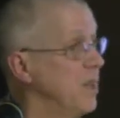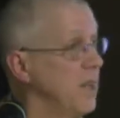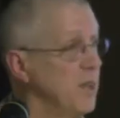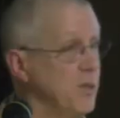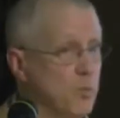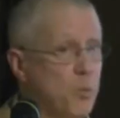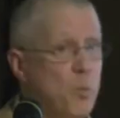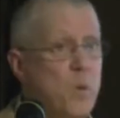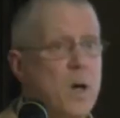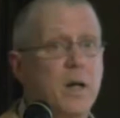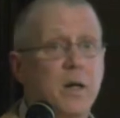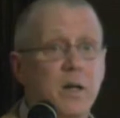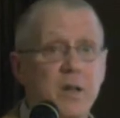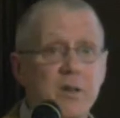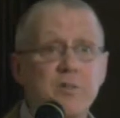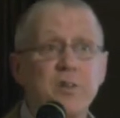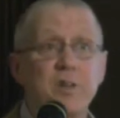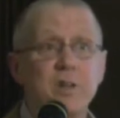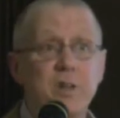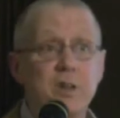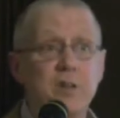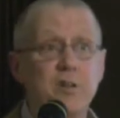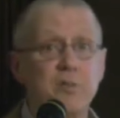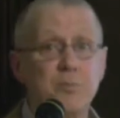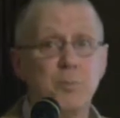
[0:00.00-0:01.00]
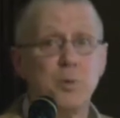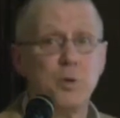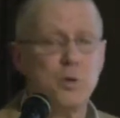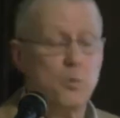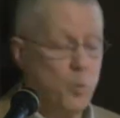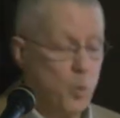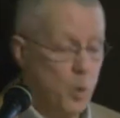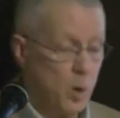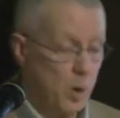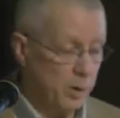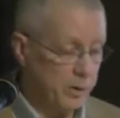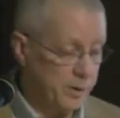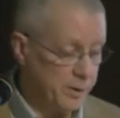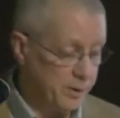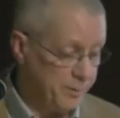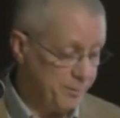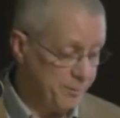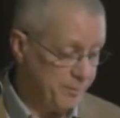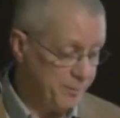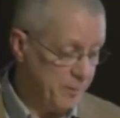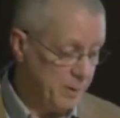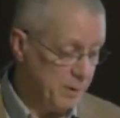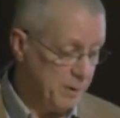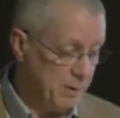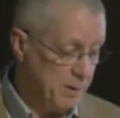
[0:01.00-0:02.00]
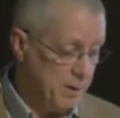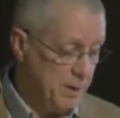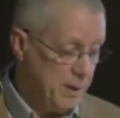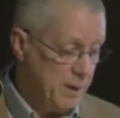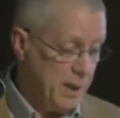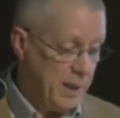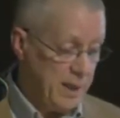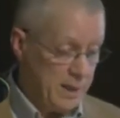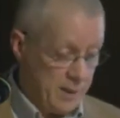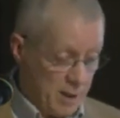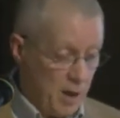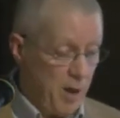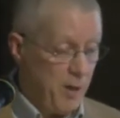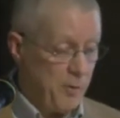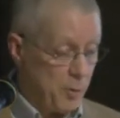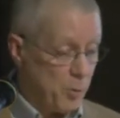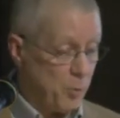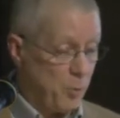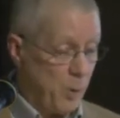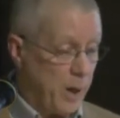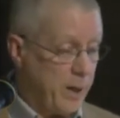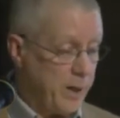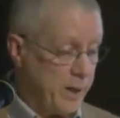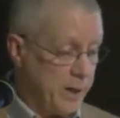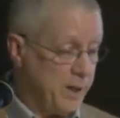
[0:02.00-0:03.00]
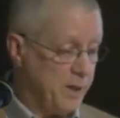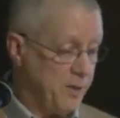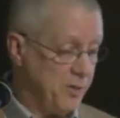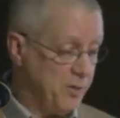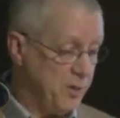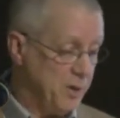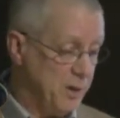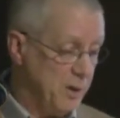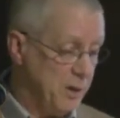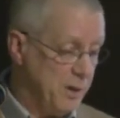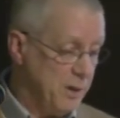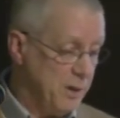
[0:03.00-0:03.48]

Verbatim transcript: as well as in his book Walden and other writings,